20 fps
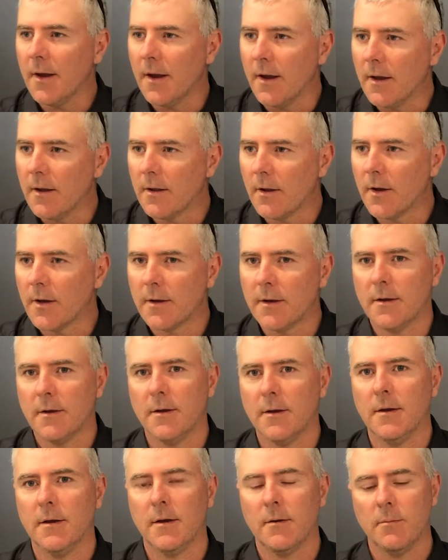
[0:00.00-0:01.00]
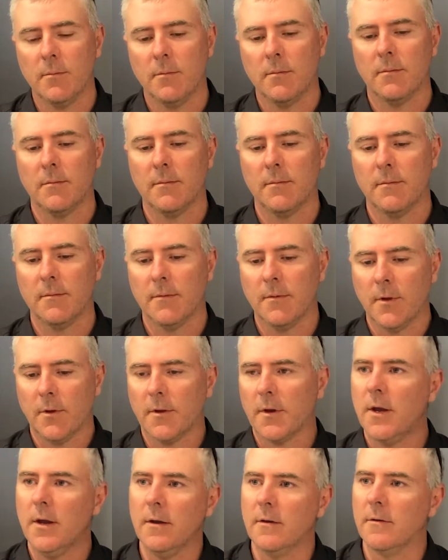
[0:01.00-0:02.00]
Like
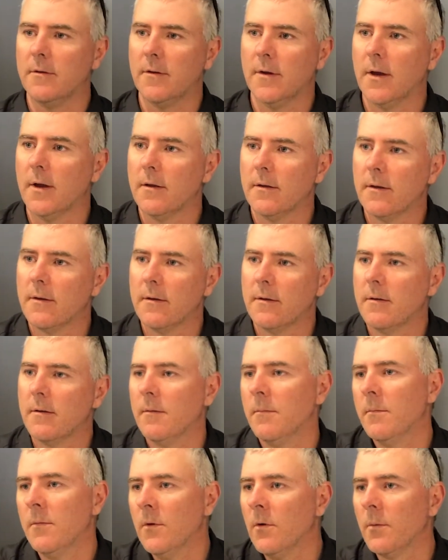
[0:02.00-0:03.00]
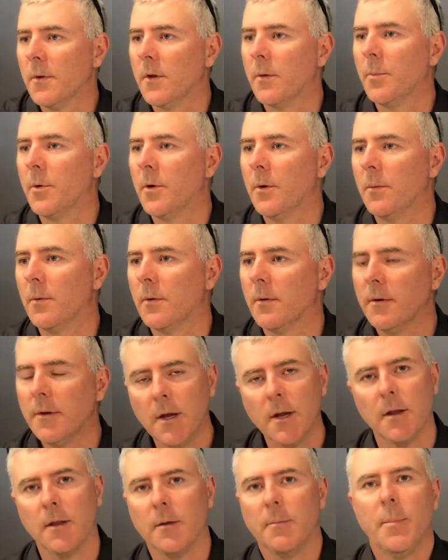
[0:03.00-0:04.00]
the kids. Normally people,
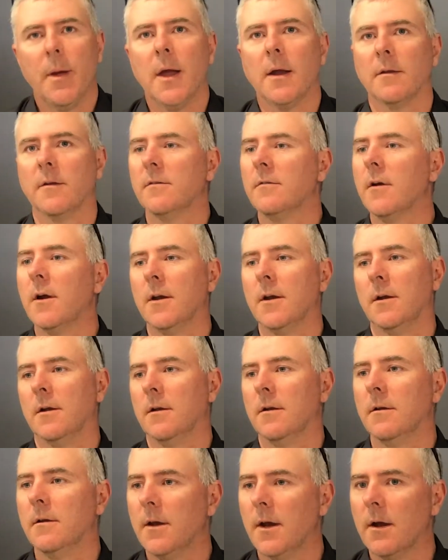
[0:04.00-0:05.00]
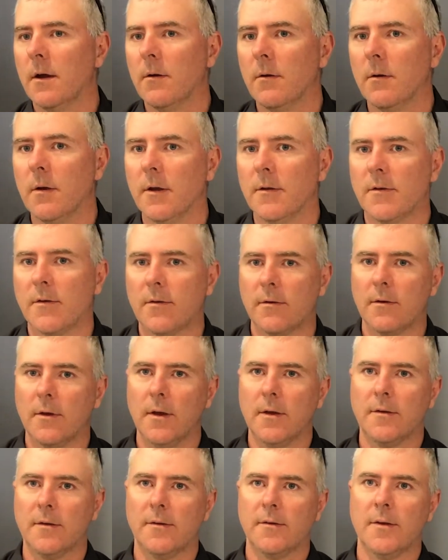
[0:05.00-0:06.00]
they bang. They're straight in it.
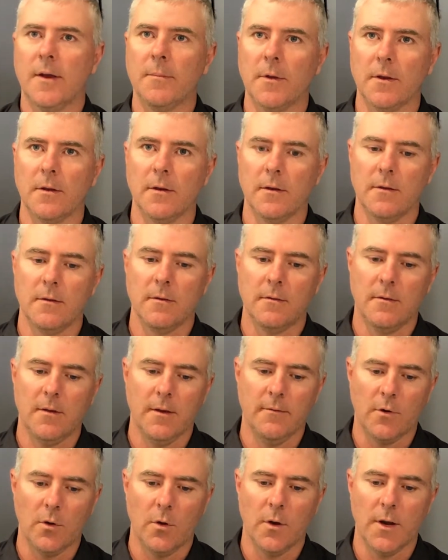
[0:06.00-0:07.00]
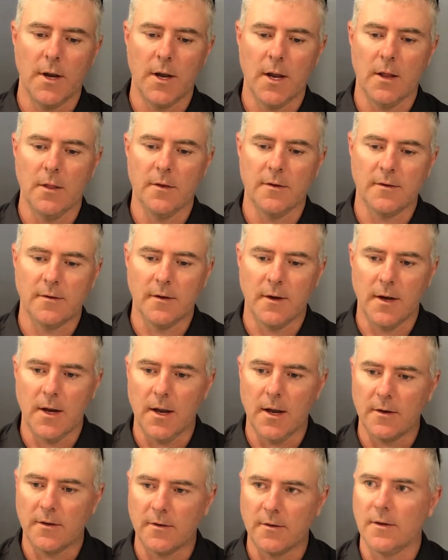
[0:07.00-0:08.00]
It's something that they've got now. That's an
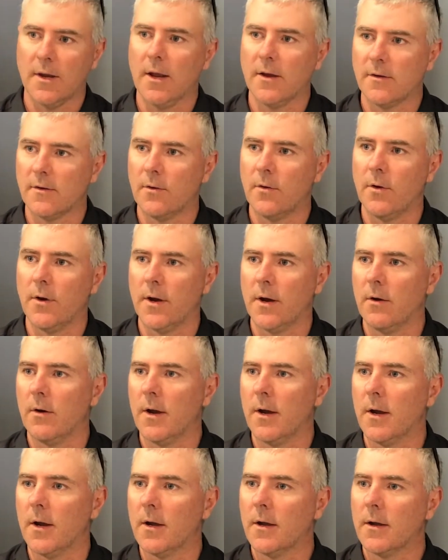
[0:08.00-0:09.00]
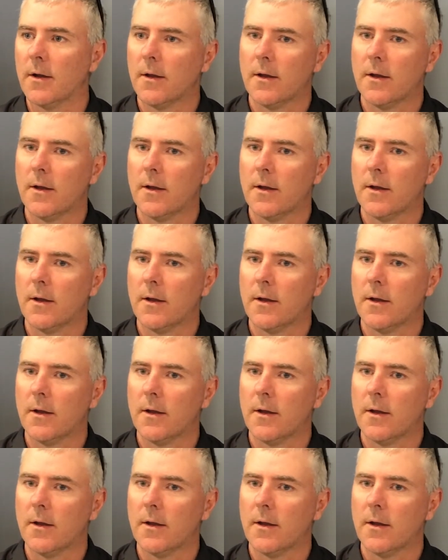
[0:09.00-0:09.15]
outside area.